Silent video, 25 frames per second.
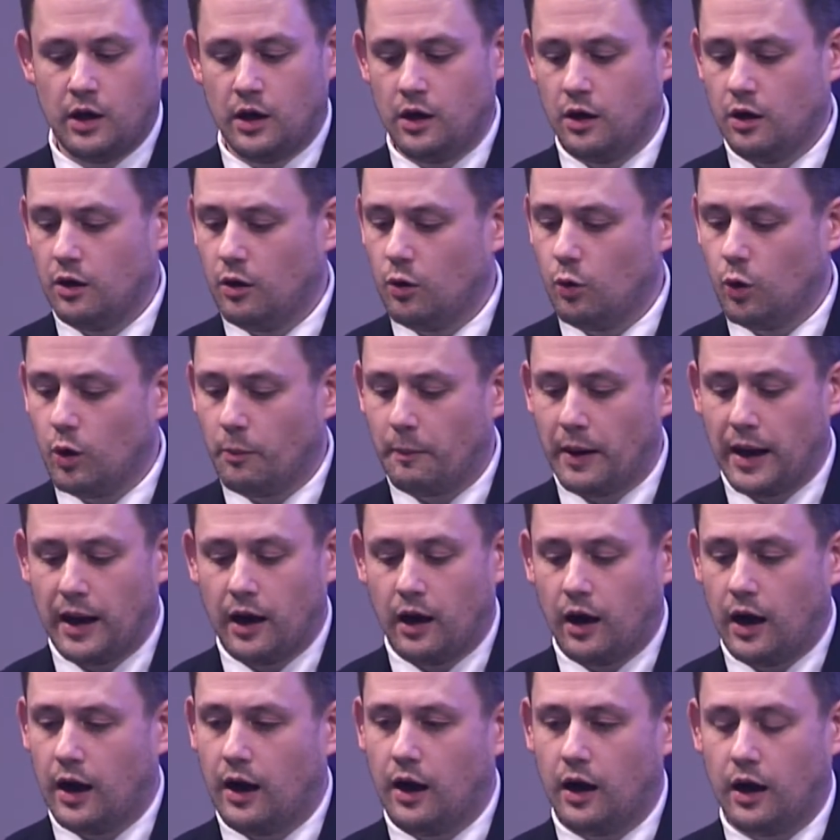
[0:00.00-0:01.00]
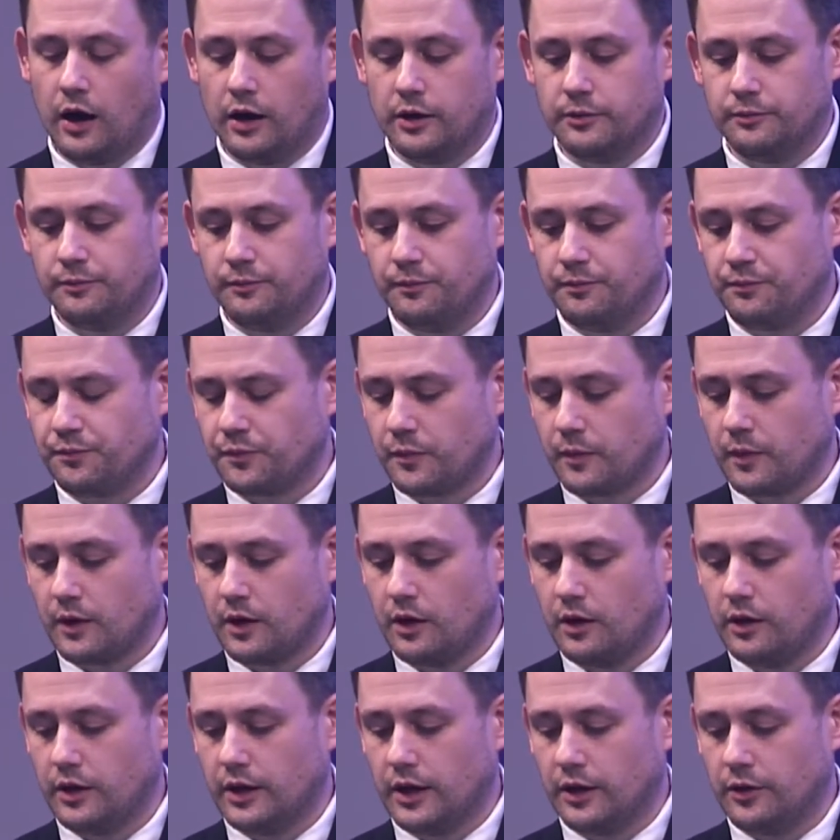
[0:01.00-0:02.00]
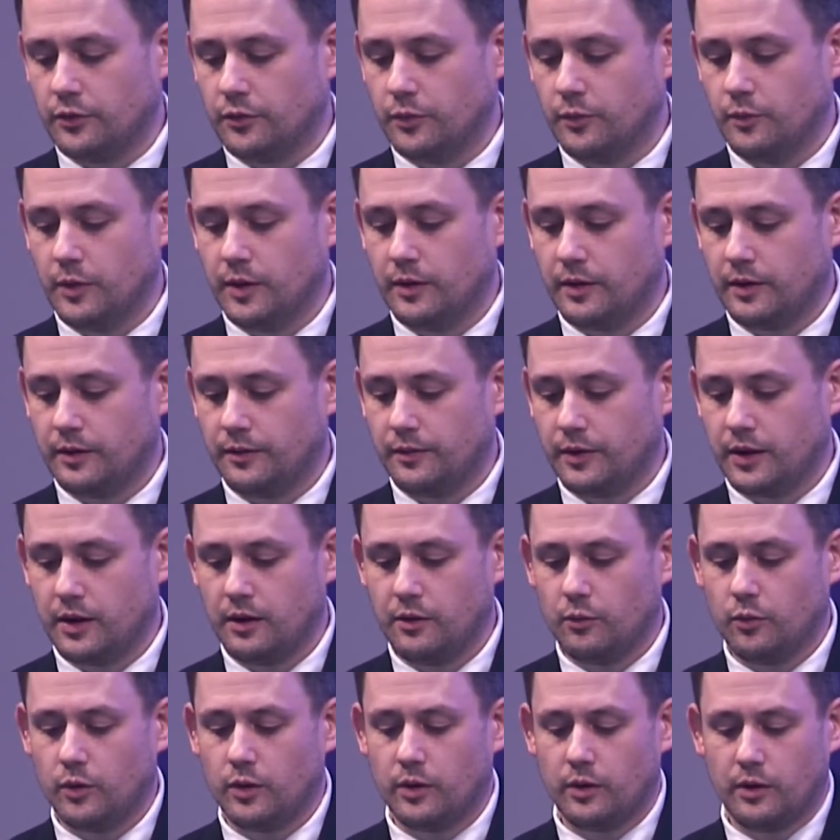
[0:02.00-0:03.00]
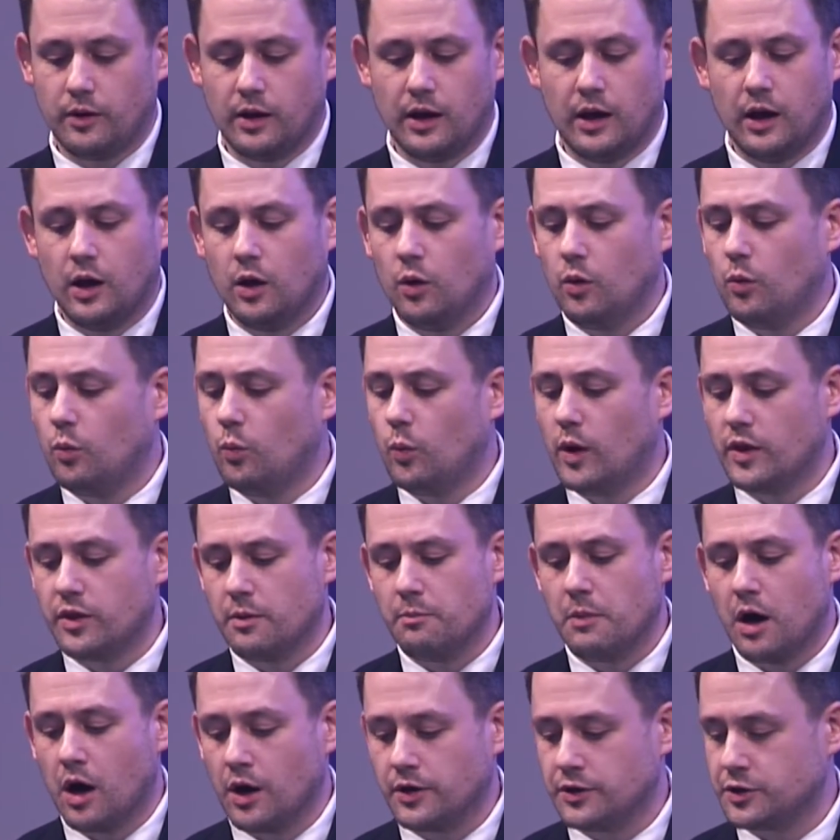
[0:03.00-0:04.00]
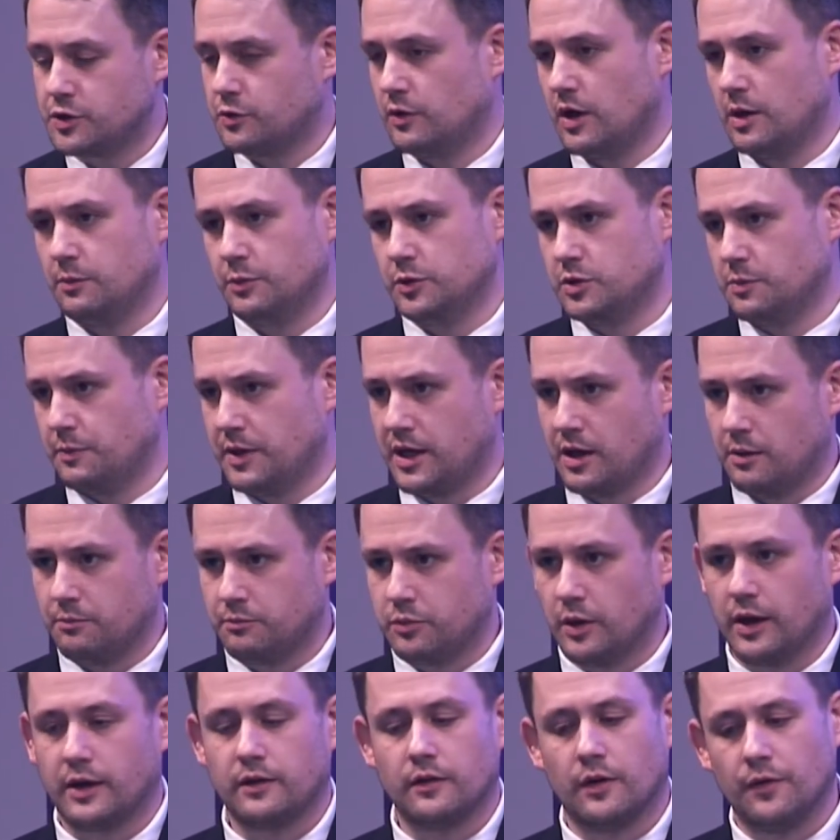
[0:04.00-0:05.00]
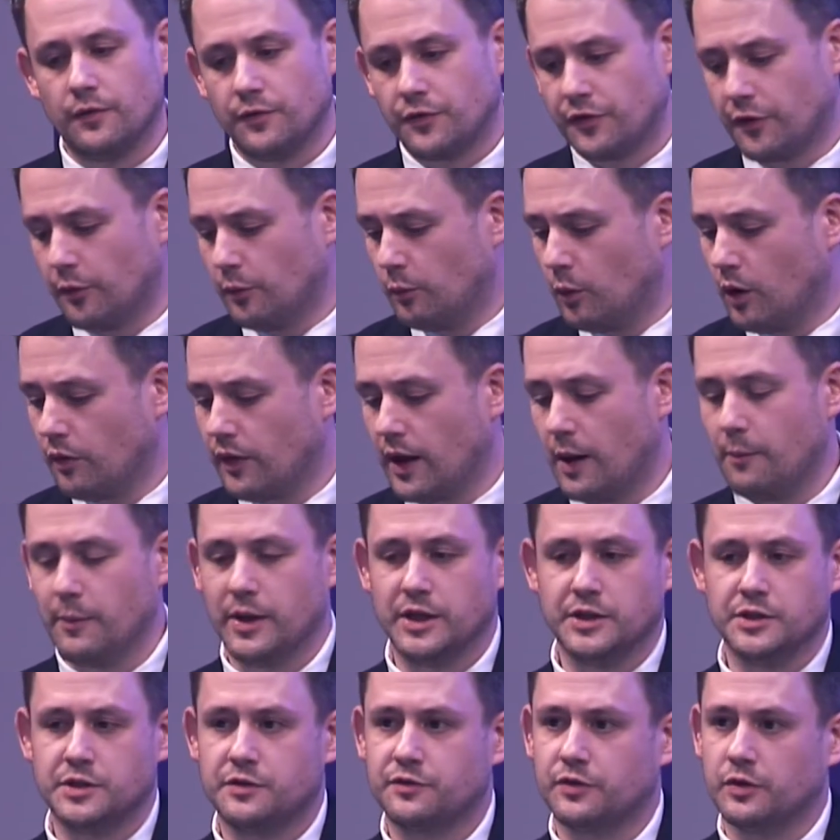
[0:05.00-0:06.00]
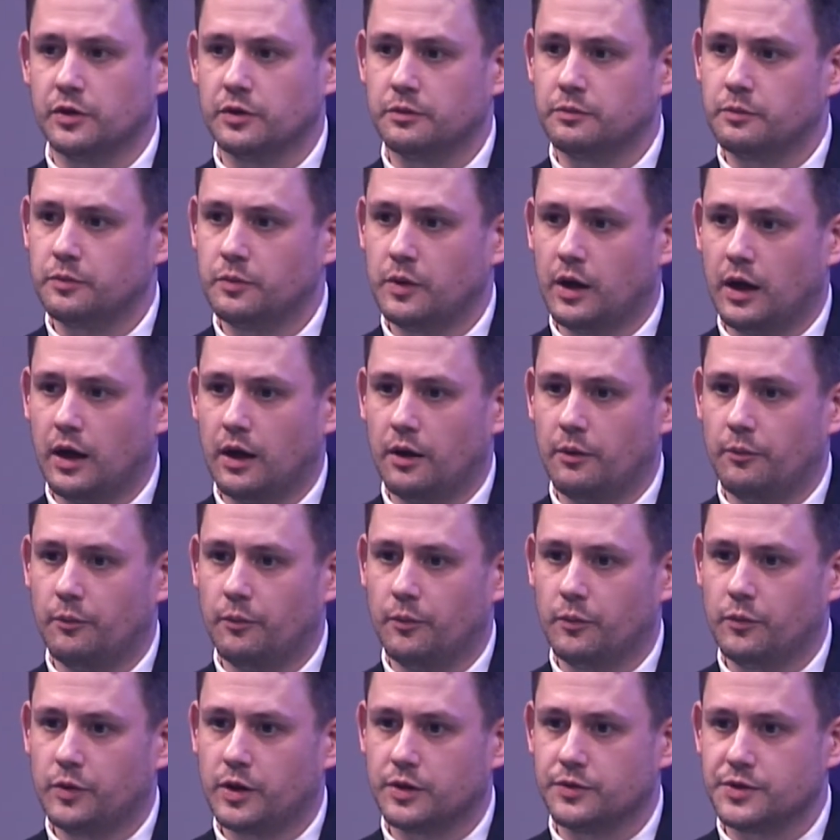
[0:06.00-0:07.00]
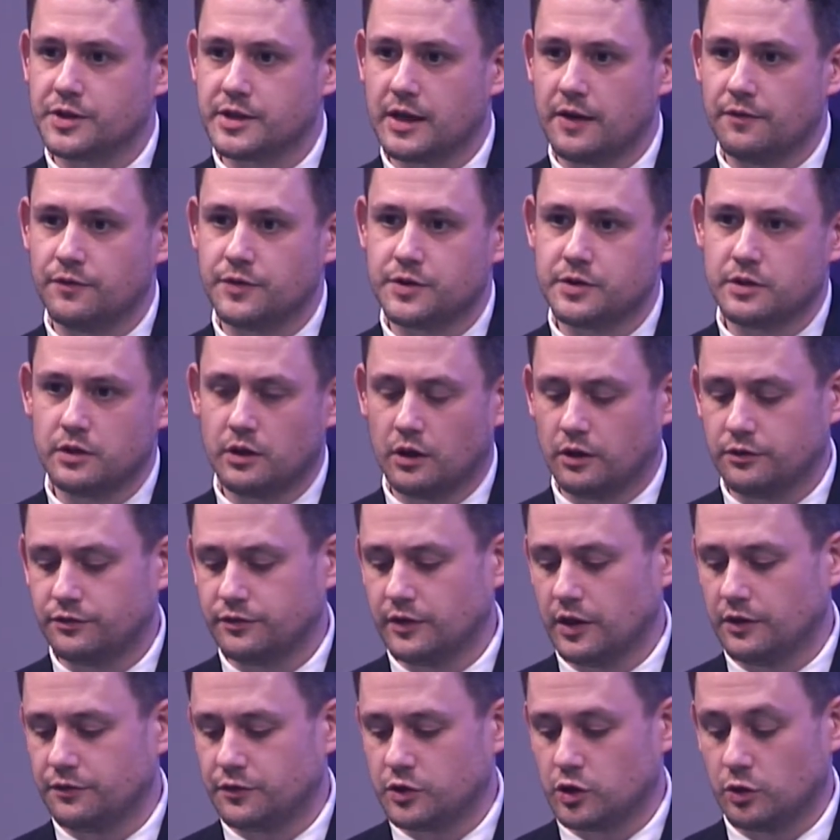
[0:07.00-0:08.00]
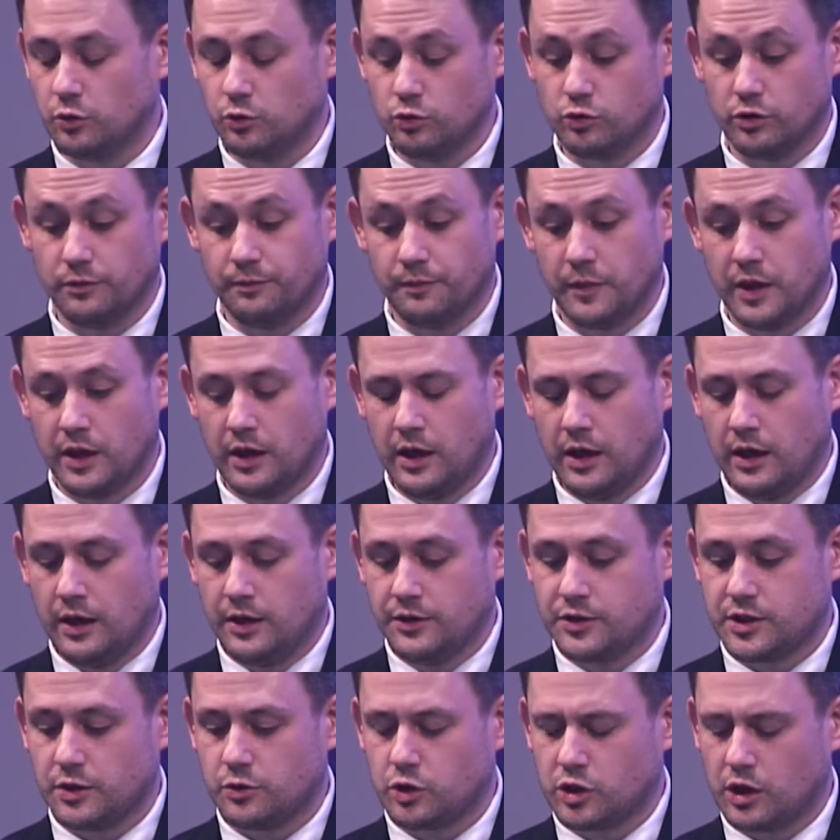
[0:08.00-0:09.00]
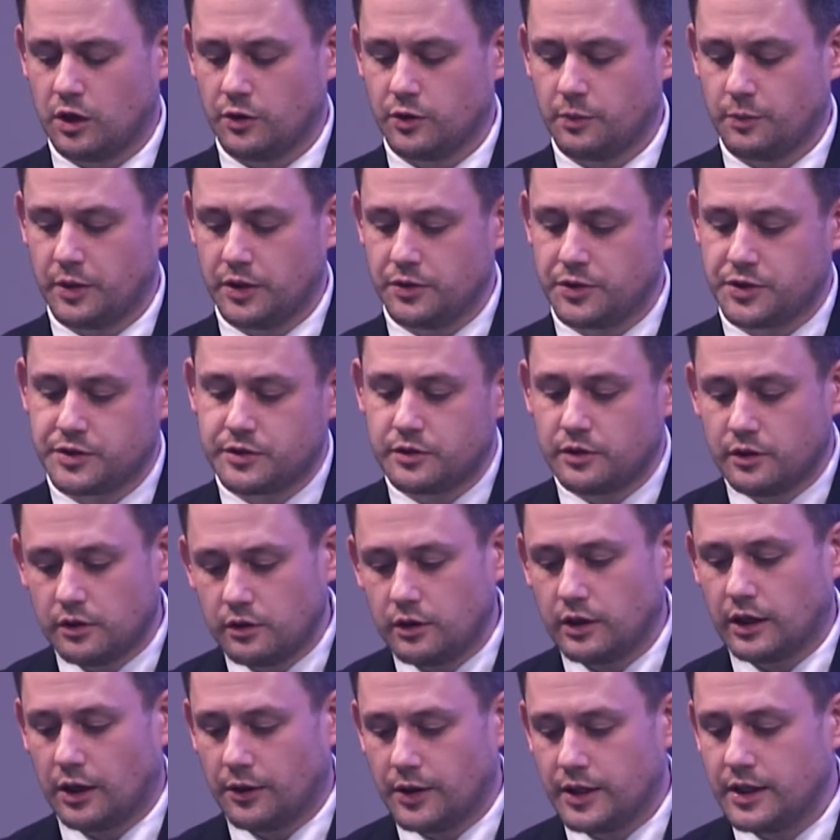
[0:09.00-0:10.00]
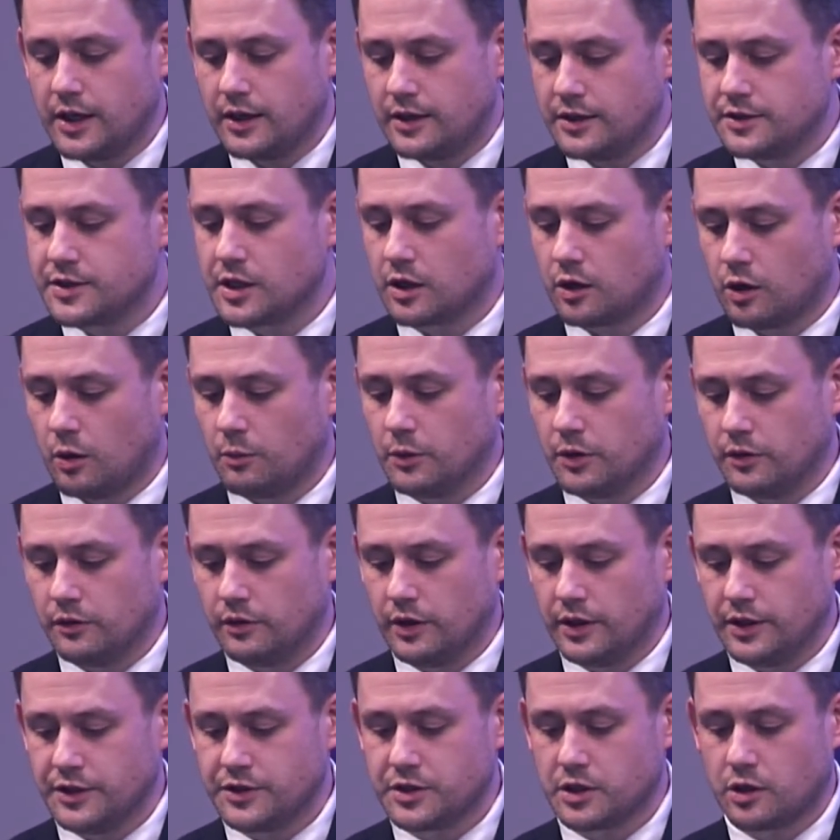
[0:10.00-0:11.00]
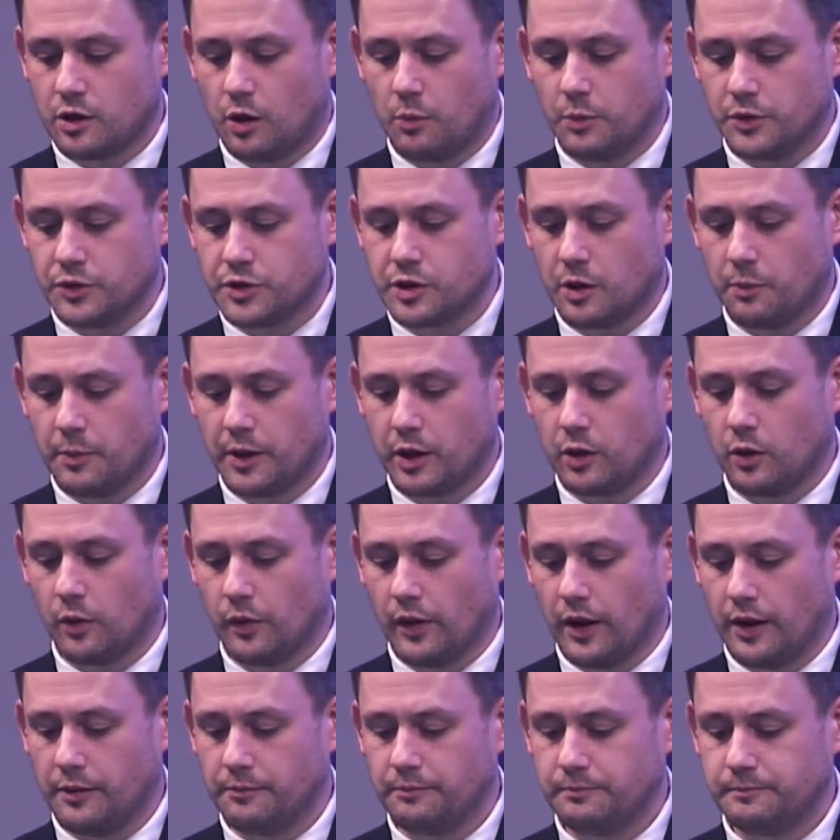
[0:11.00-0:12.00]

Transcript: all about, you know, whether minors are able to become pregnant and what that means for consent of children. So child abuse, you know, it is a common topic on there.